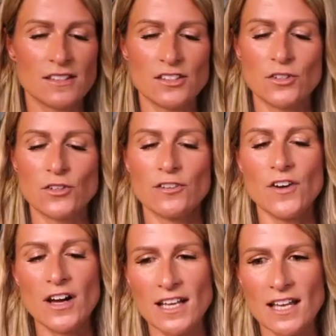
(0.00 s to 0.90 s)
the
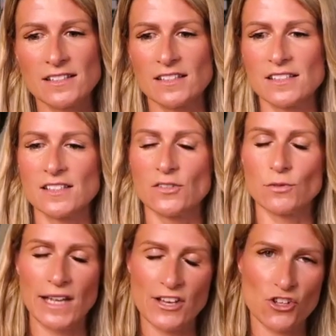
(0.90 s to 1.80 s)
finances, the
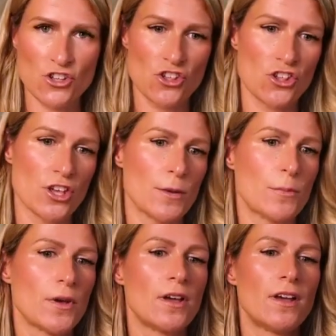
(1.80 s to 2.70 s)
relationship,